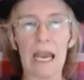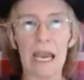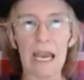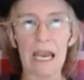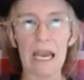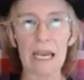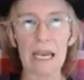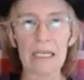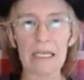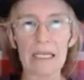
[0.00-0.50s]

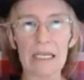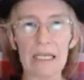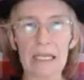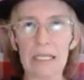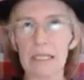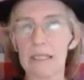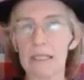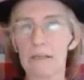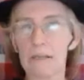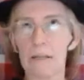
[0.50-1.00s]
It's
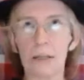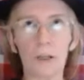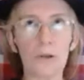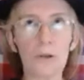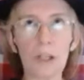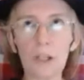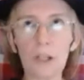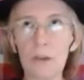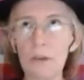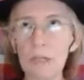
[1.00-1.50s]
you
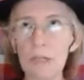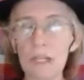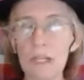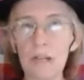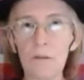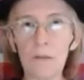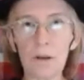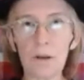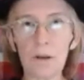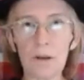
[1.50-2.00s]
can use it
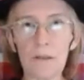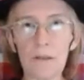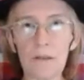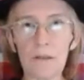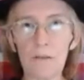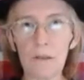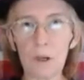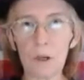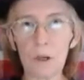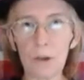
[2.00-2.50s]
if you're giving
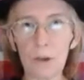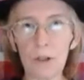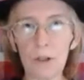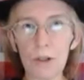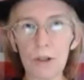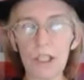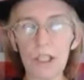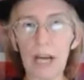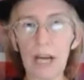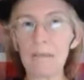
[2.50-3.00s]
viewers
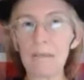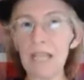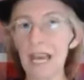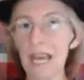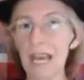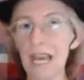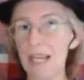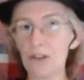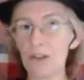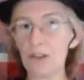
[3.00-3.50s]
time to
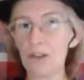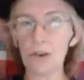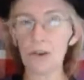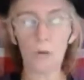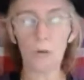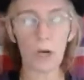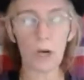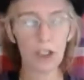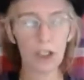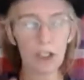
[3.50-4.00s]
answer a
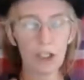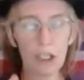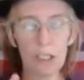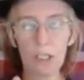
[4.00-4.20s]
question.